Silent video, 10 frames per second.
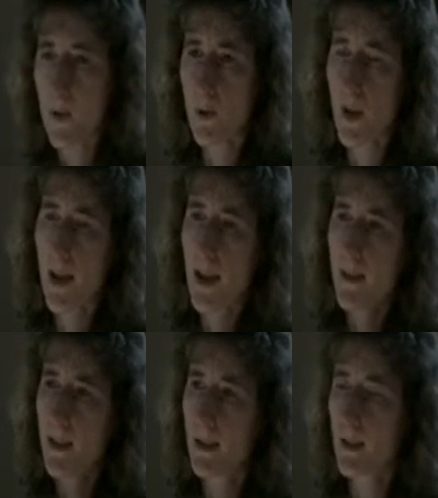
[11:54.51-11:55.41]
So you might
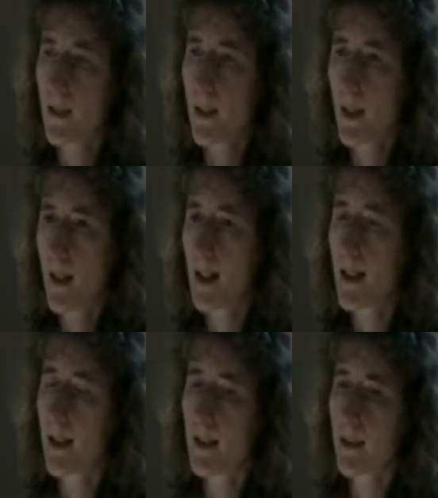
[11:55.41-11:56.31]
have to
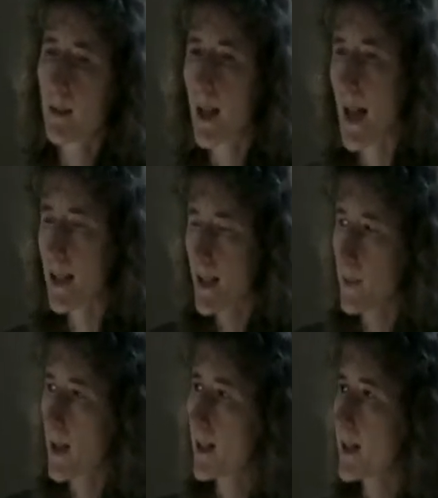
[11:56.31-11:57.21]
add
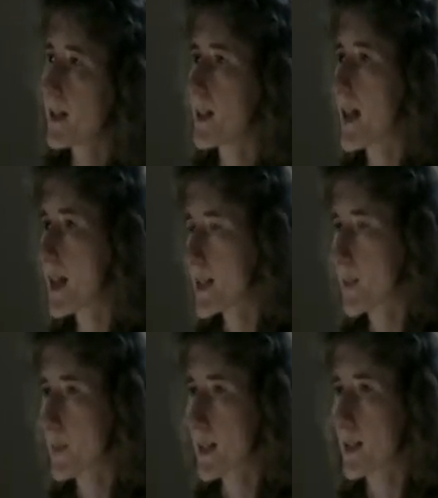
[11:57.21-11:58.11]
some honey and then add
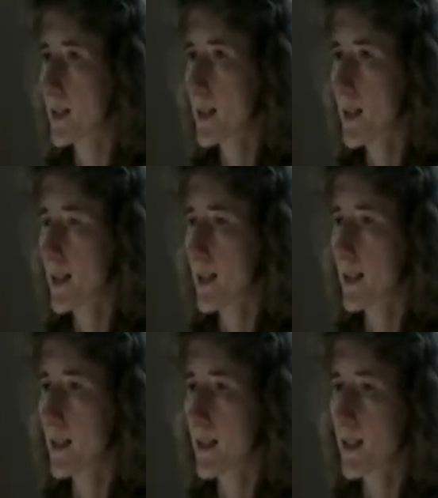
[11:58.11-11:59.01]
something
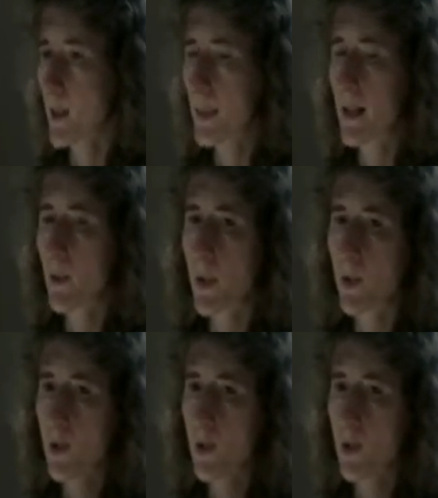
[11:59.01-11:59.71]
again a little bit when you